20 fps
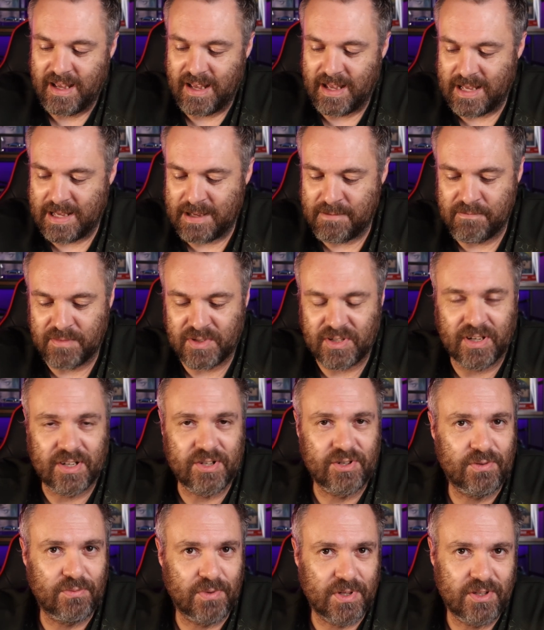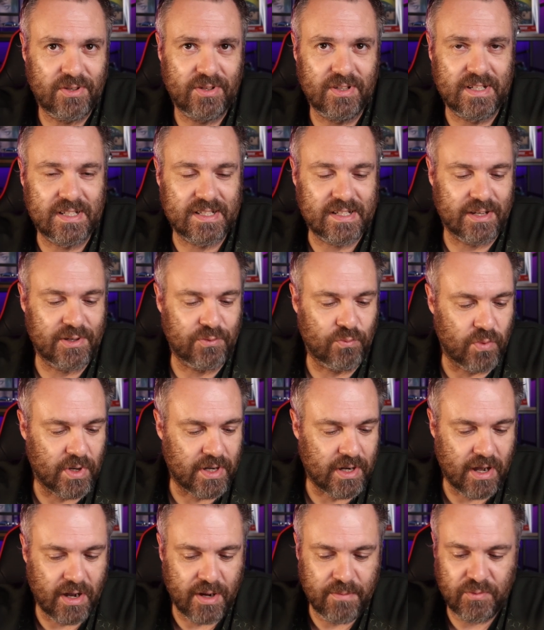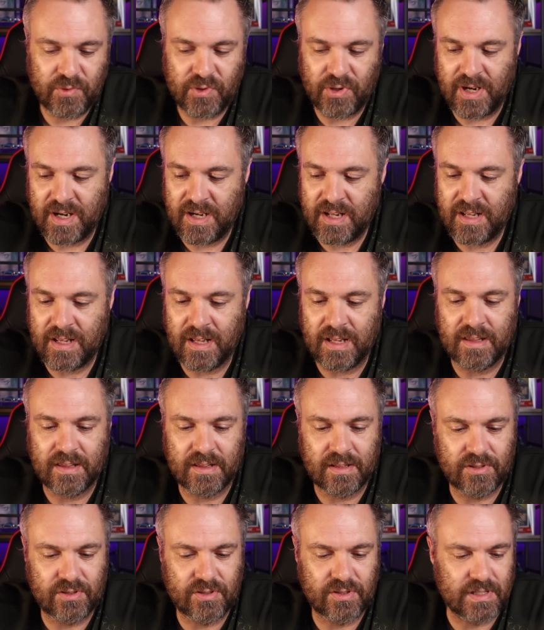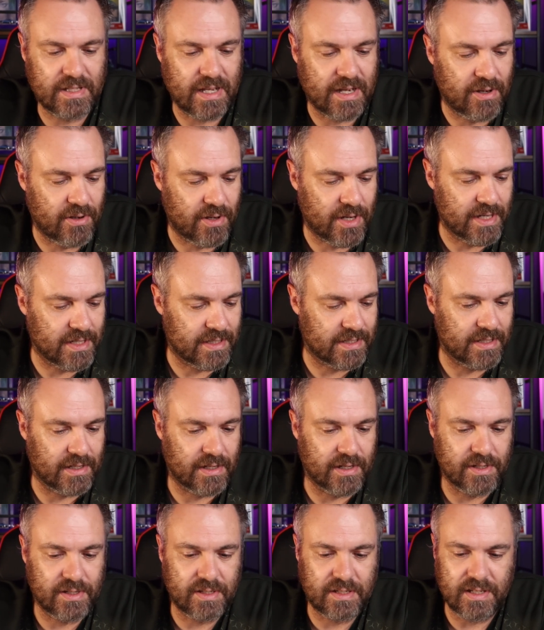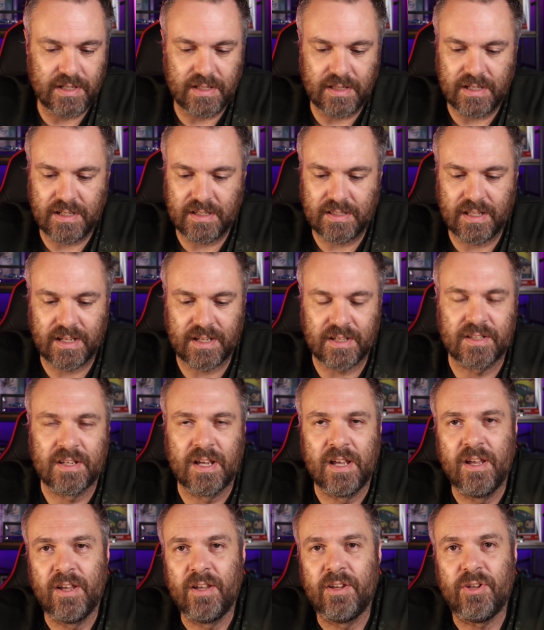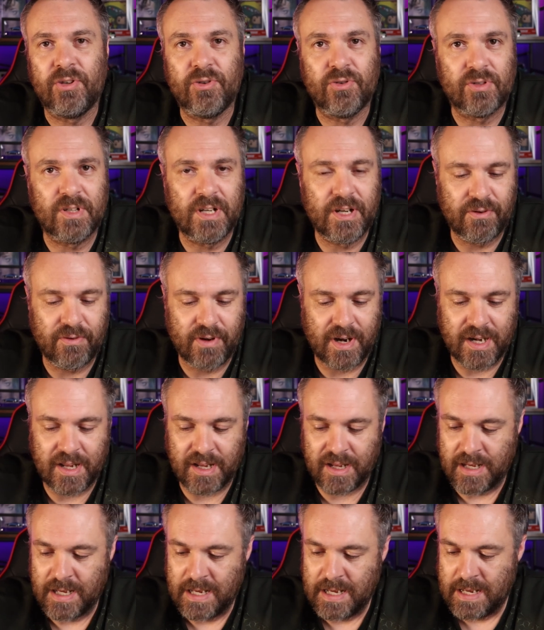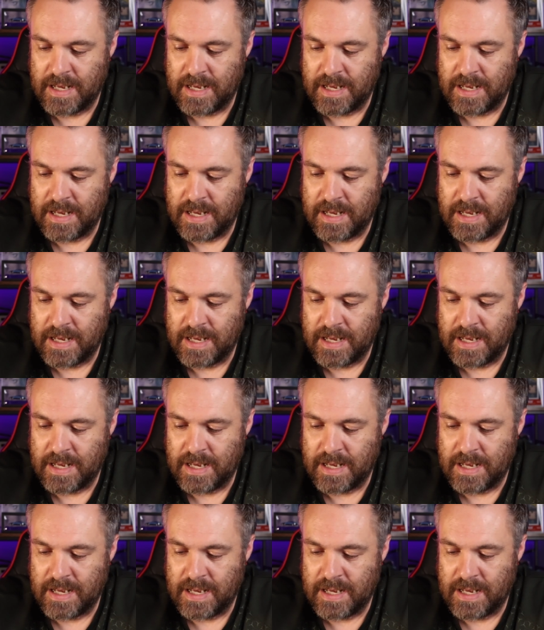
Um, so I just wanted to discuss what I'm trading and just how I, I see these things usually running.